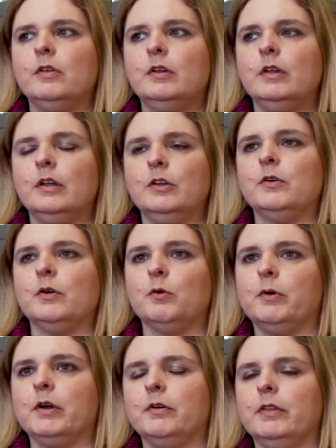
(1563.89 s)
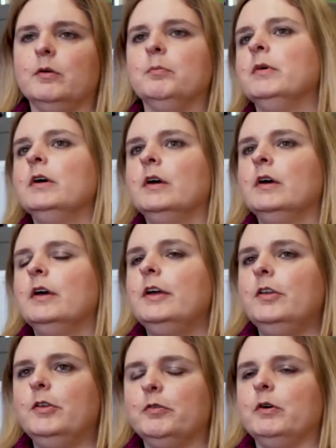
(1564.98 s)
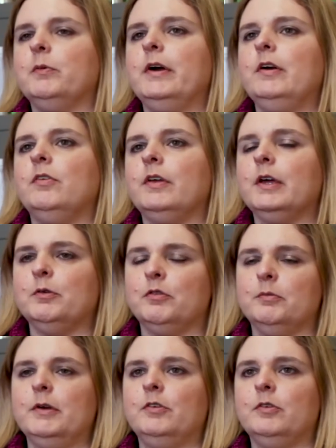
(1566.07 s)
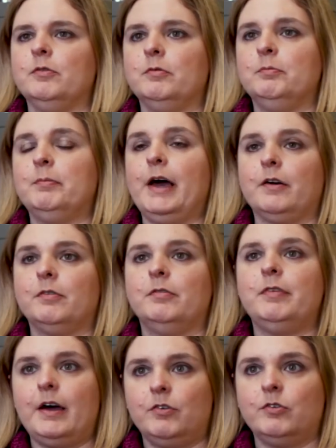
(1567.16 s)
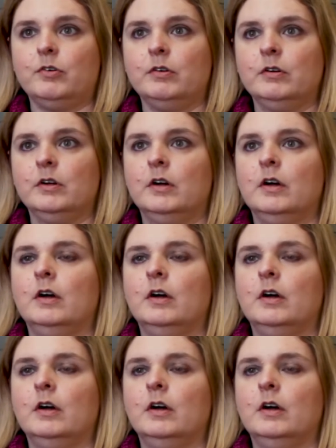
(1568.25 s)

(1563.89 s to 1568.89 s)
And then you can query them in different ways and get information back faster.